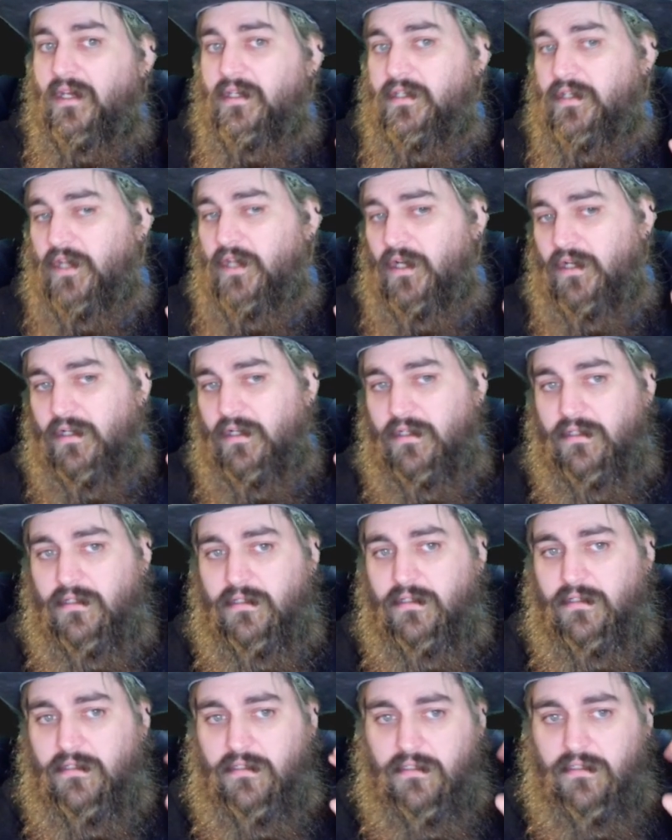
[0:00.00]
So
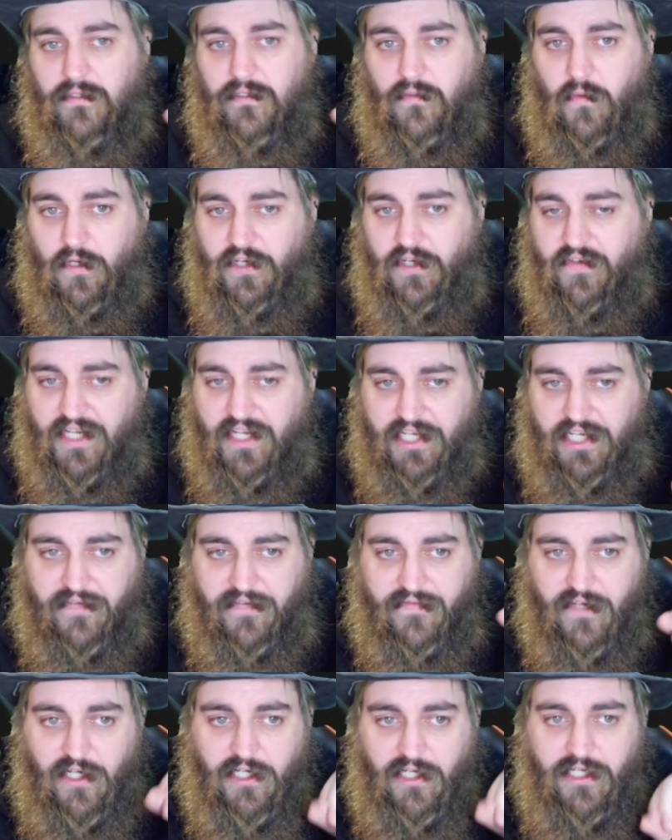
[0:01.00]
once you've selected
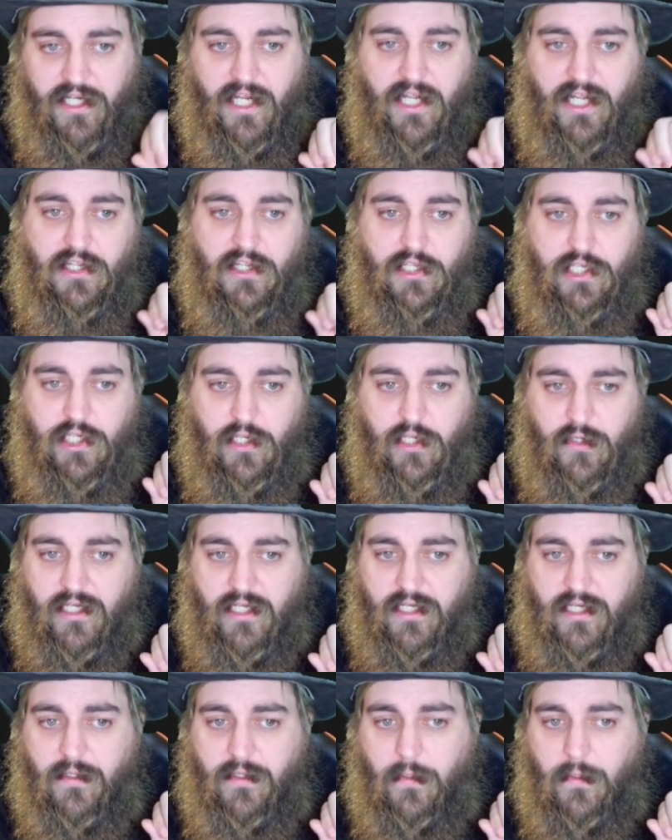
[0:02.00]
your folder, you
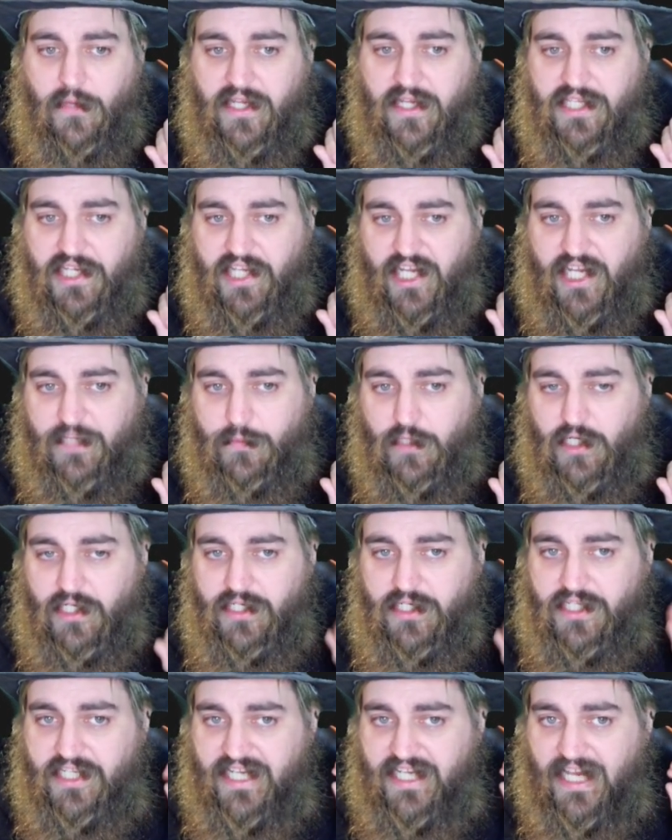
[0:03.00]
can press the test
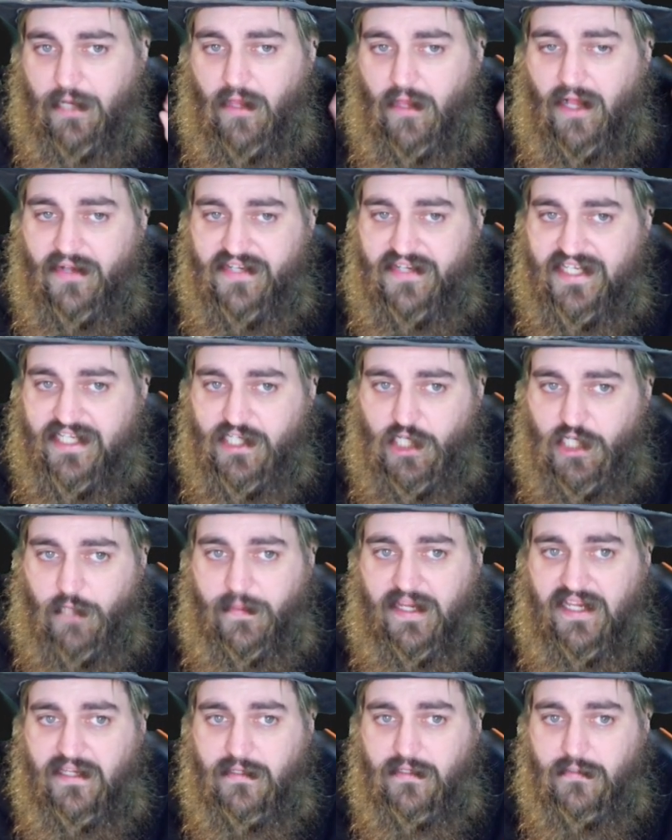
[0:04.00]
button to see how loud it's going
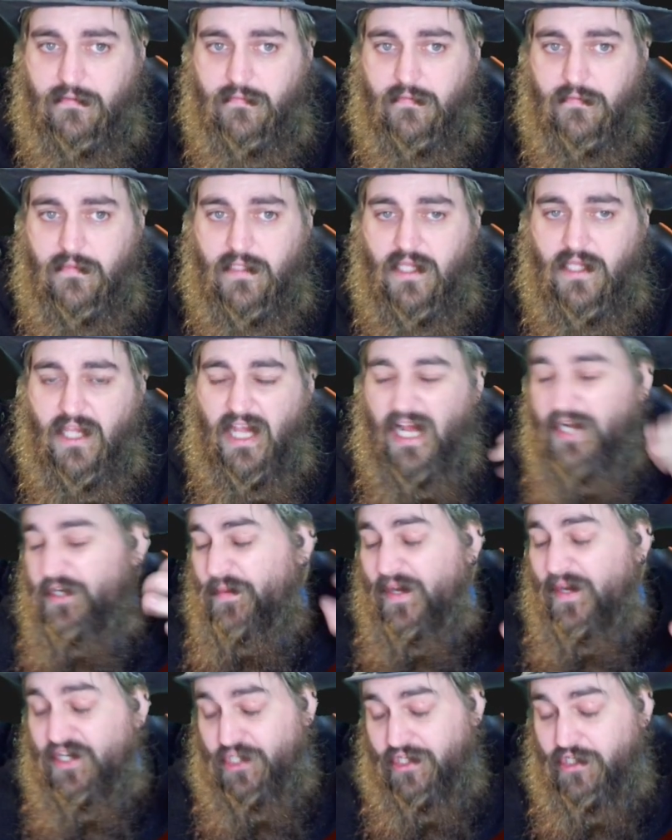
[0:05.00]
to be and
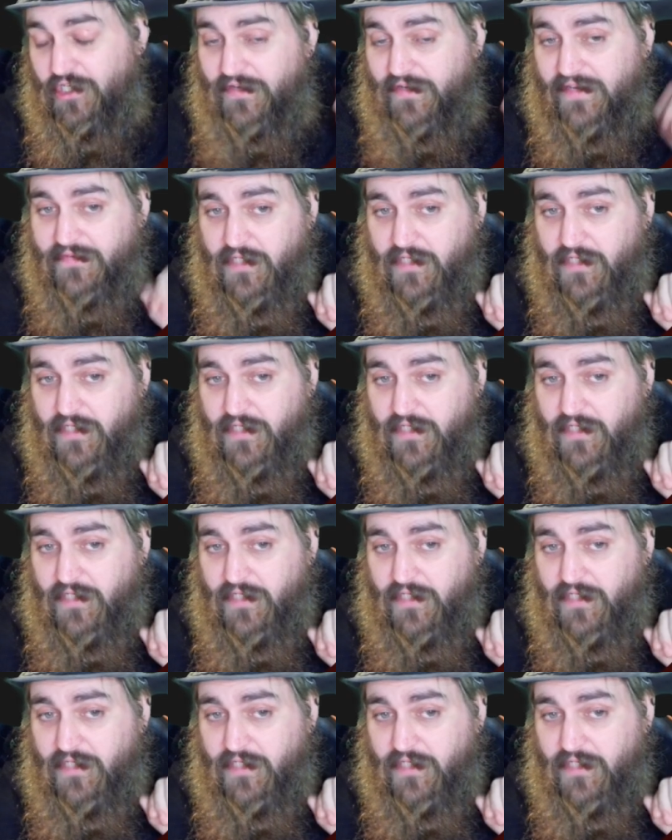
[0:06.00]
to make sure you got